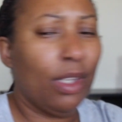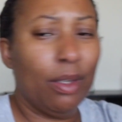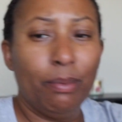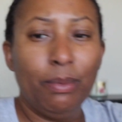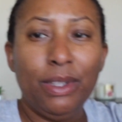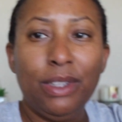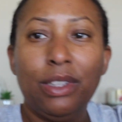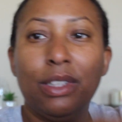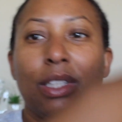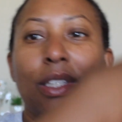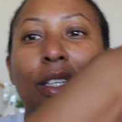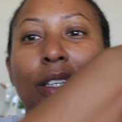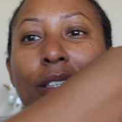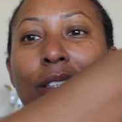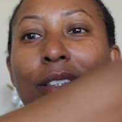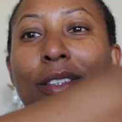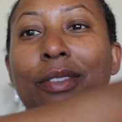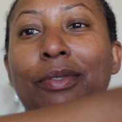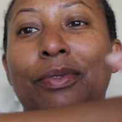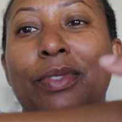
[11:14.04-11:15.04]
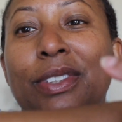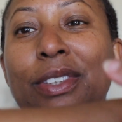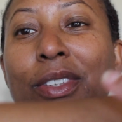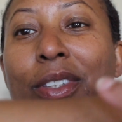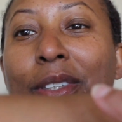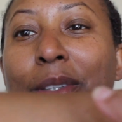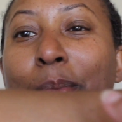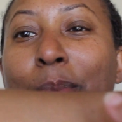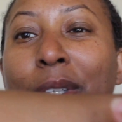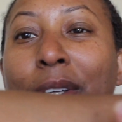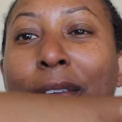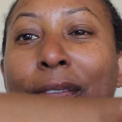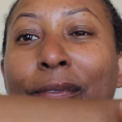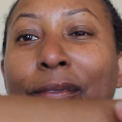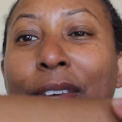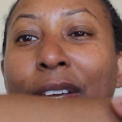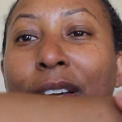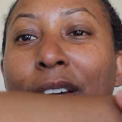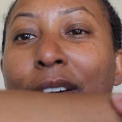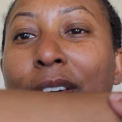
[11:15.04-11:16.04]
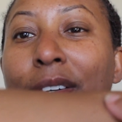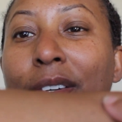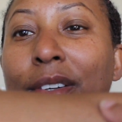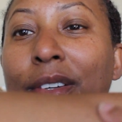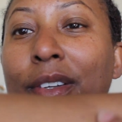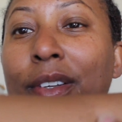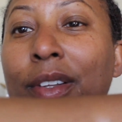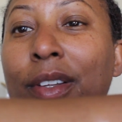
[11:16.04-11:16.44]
Let me see. This is going to be a fail.